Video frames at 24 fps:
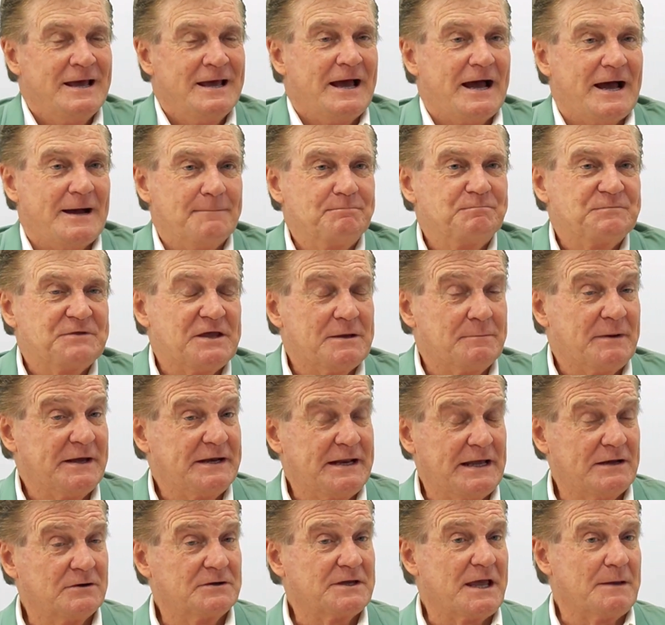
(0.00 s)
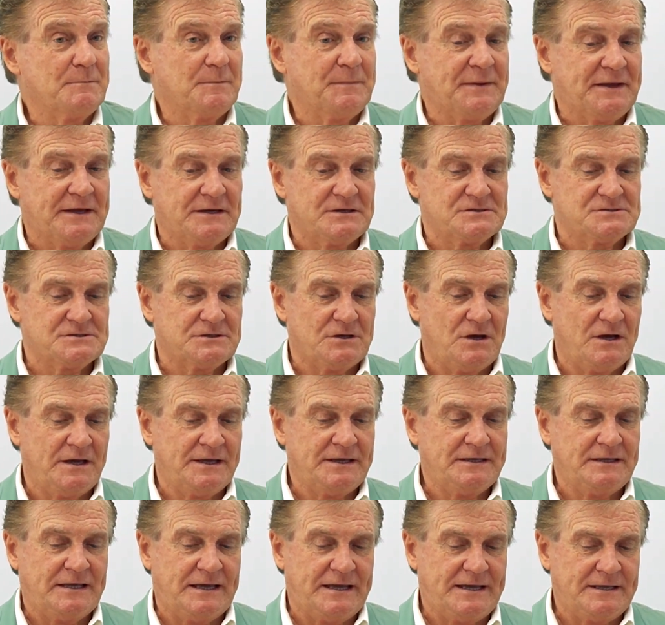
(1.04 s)
Um, yeah, but how it came about is that
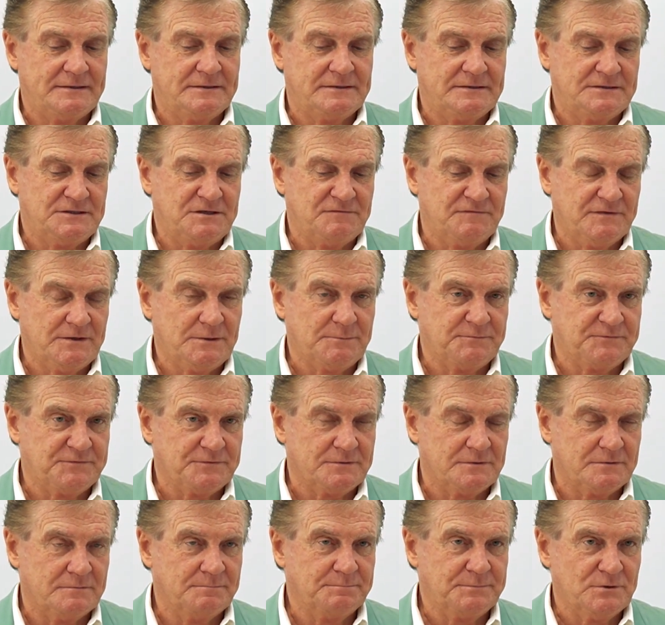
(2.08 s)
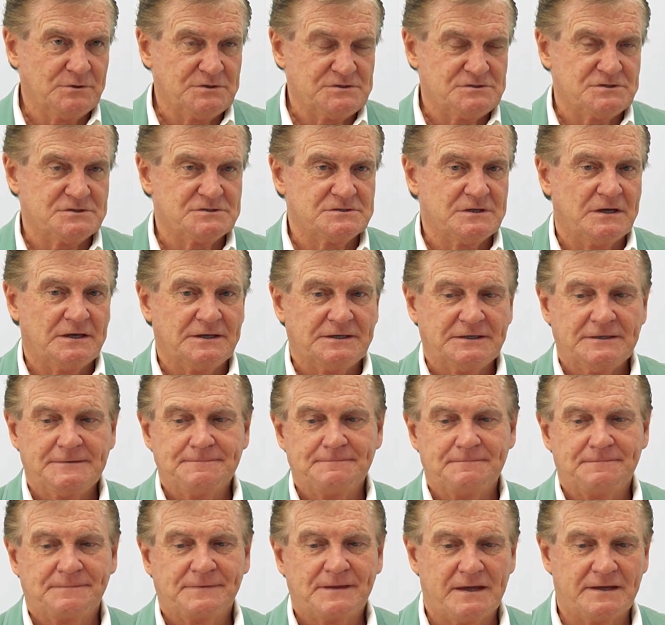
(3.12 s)
I had developed for the Building
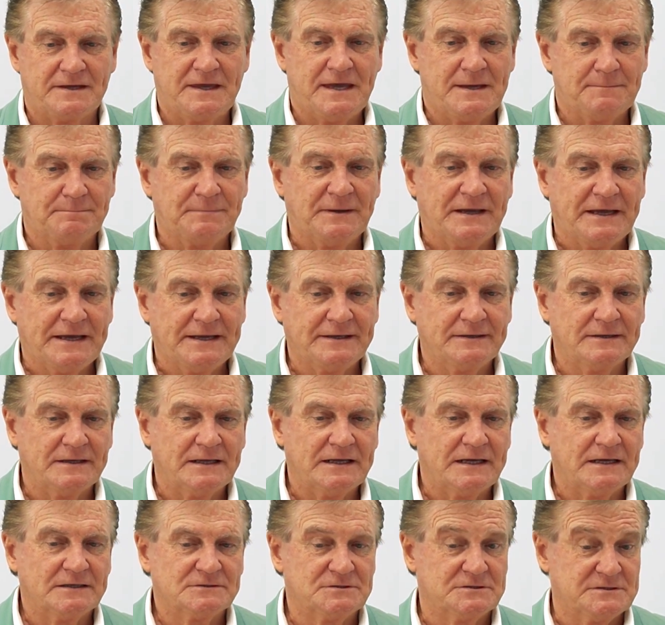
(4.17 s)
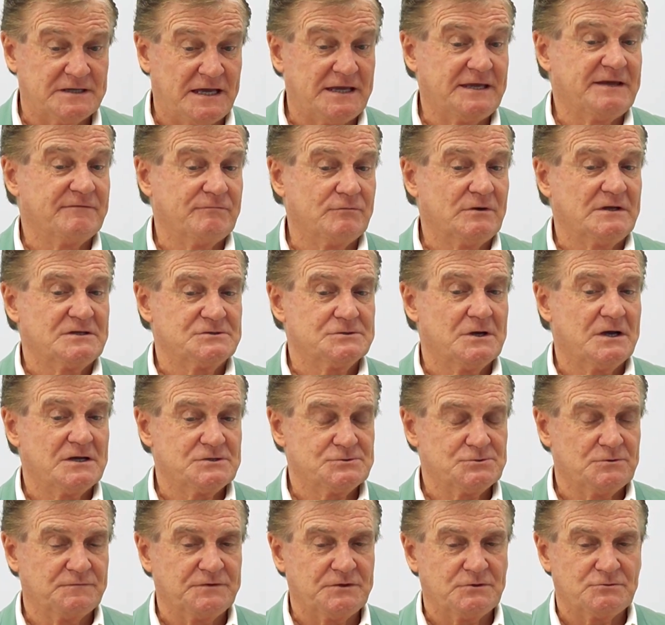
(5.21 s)
Society a campaign uh, to take everyone's
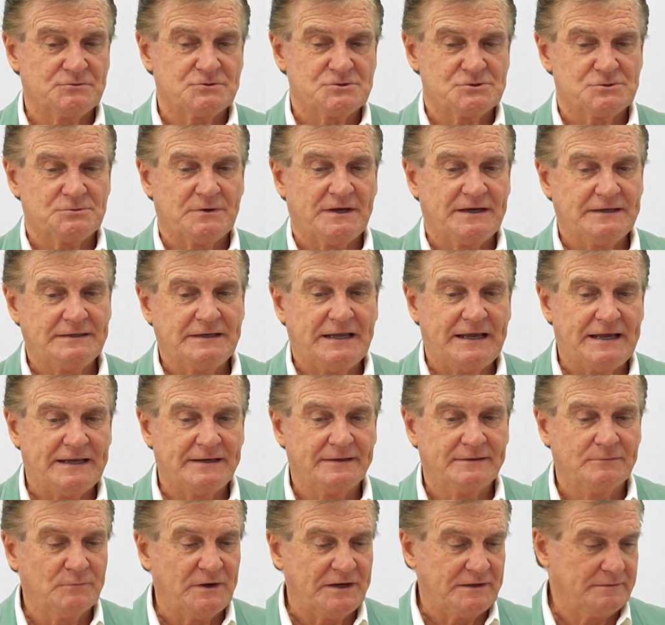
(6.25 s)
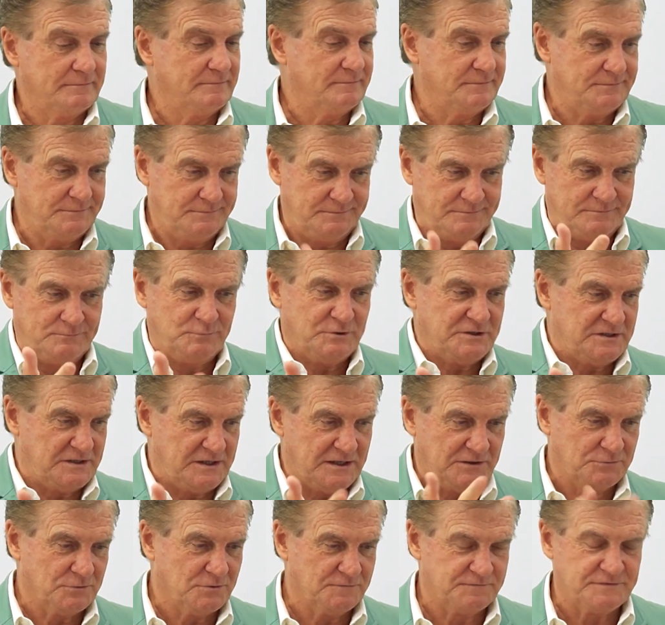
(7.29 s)
eyes off the interest rate and when we
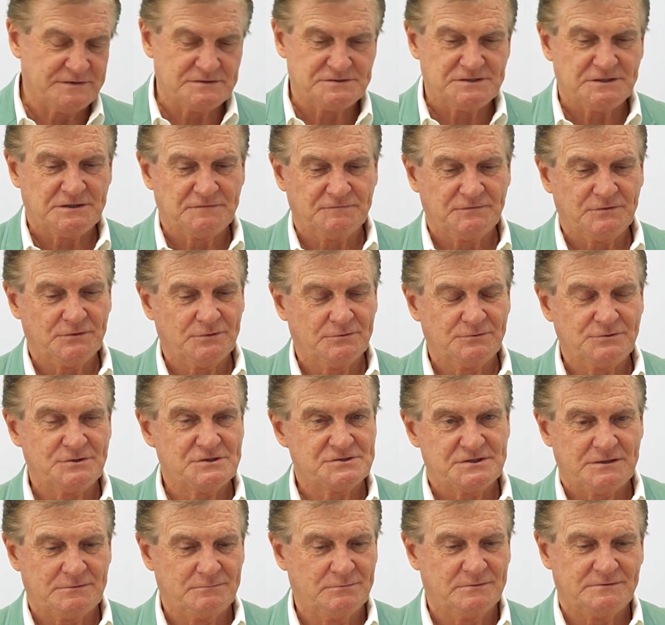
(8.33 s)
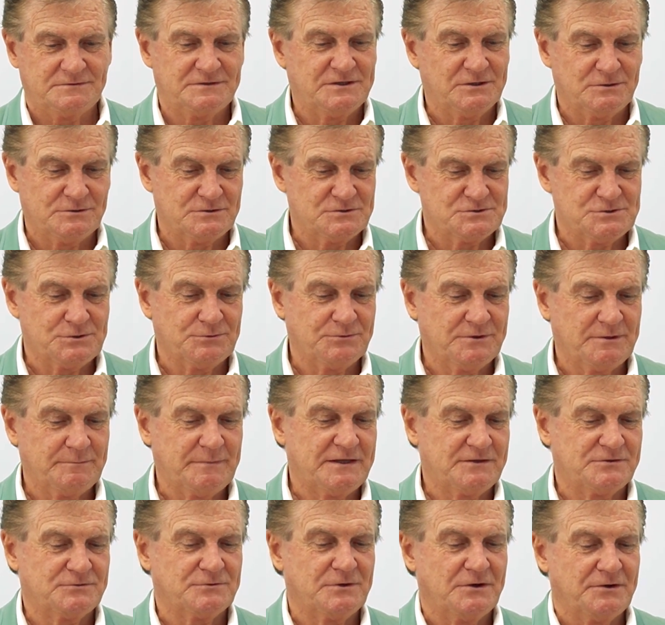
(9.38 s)
kicked off this interview and you said, well, tell the story
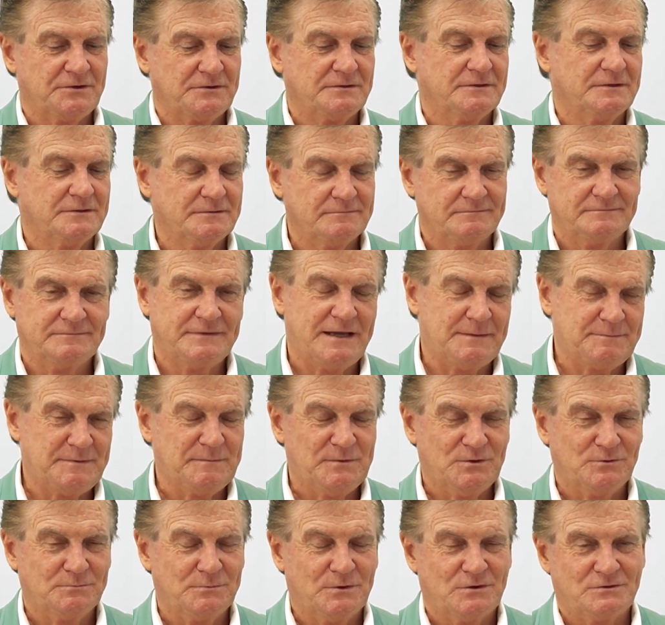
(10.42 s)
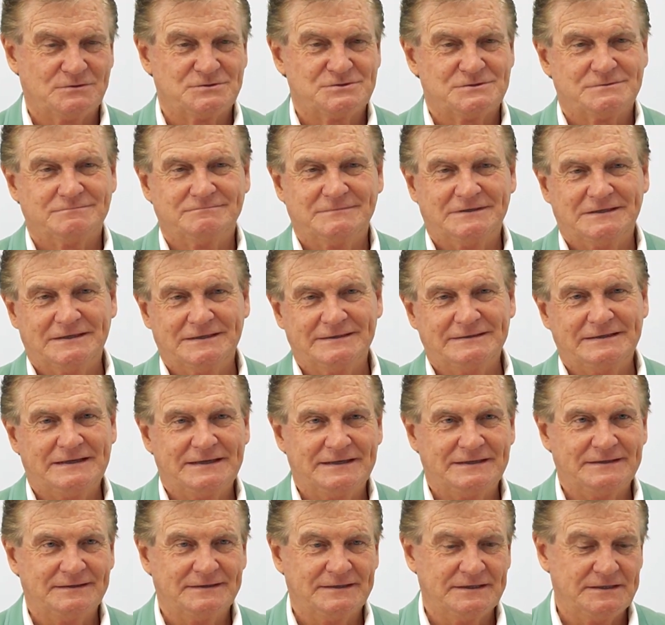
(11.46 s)
about throwing the Happy Meal box uh,
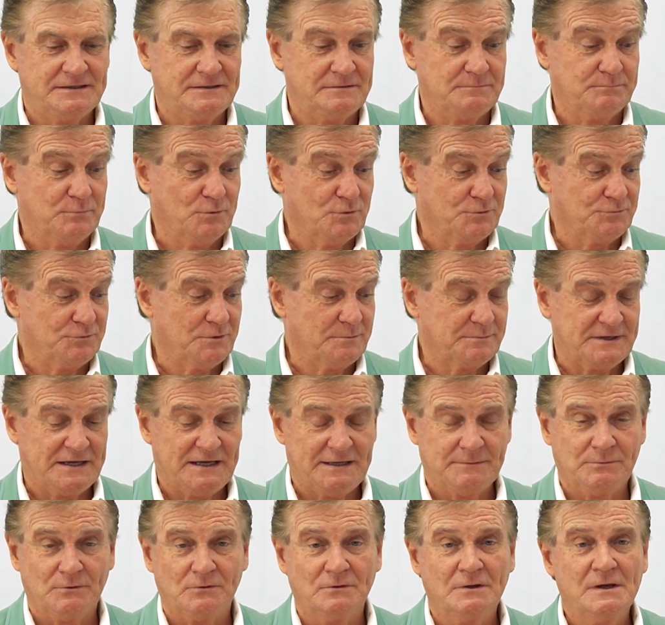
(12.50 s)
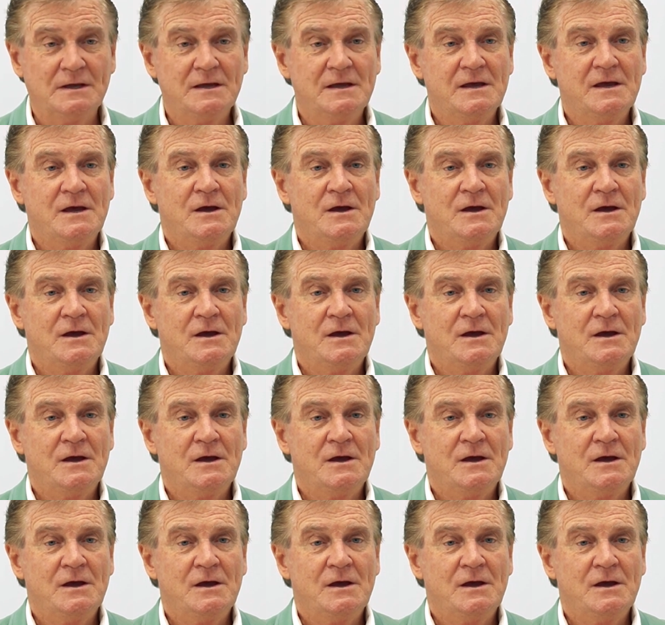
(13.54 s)
in the boardroom table.